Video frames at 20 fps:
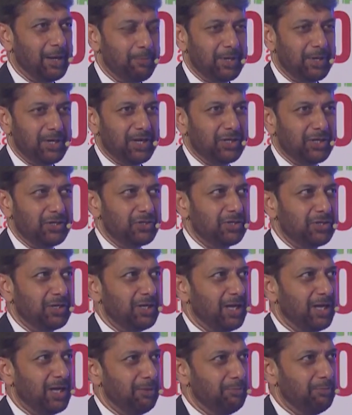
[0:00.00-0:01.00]

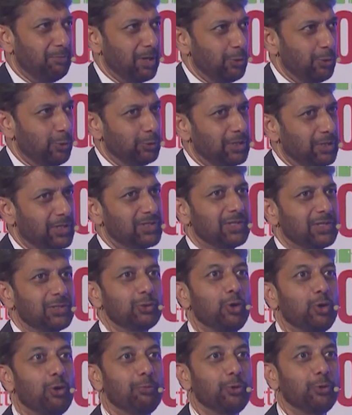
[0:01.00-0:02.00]
hypertension, and below this
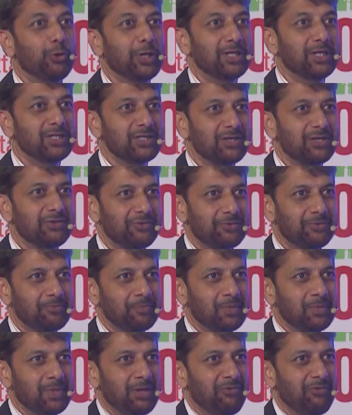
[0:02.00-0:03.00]
is normotensive.
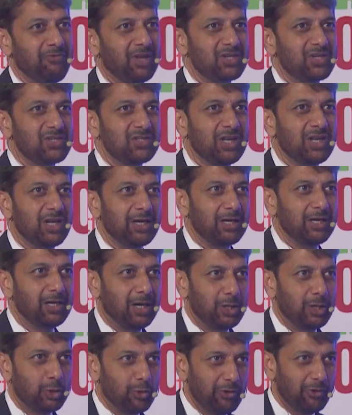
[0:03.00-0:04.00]
We are still
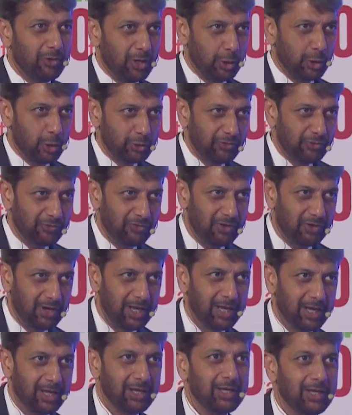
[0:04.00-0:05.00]
in a lot of
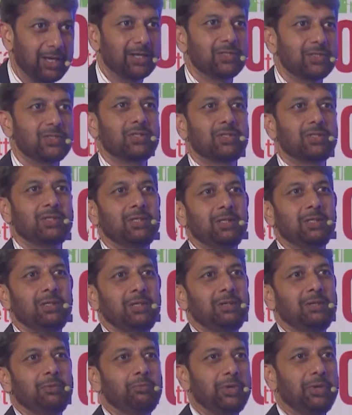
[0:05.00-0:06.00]
gray areas.
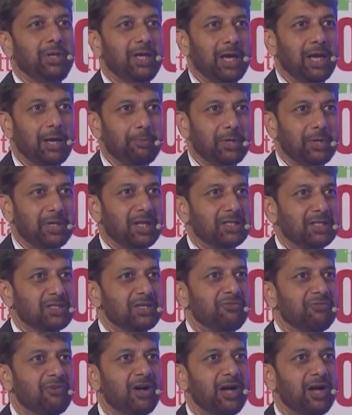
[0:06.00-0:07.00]

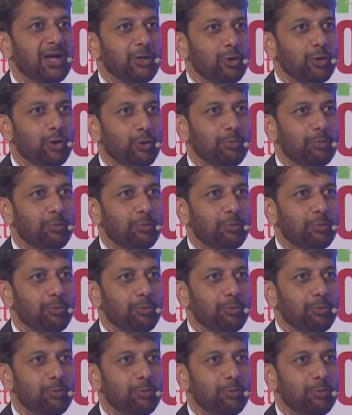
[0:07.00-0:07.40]
Pre-hypertensive, high,